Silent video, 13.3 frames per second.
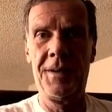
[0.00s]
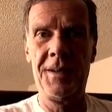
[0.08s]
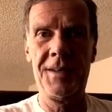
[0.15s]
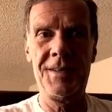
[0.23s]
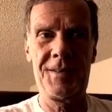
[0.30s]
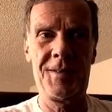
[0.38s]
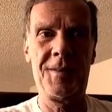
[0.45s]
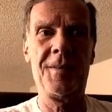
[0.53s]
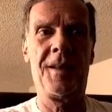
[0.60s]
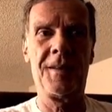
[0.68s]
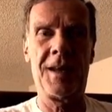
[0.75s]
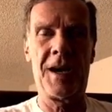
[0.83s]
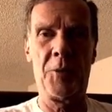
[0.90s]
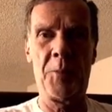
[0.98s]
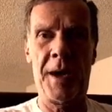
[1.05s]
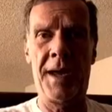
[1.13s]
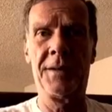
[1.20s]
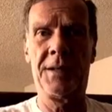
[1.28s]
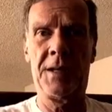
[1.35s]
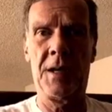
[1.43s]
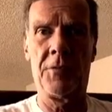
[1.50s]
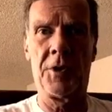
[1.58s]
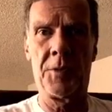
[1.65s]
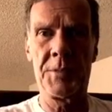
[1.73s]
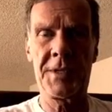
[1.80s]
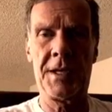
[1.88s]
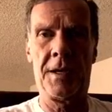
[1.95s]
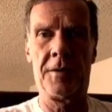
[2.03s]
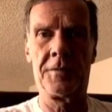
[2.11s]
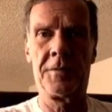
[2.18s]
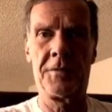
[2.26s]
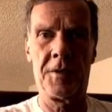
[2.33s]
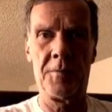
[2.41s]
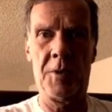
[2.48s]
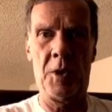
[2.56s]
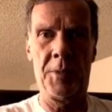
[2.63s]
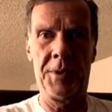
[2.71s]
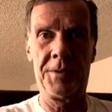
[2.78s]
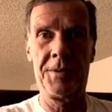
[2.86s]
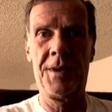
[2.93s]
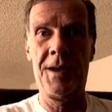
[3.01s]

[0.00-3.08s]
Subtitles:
He's allowed man to govern himself for the moment.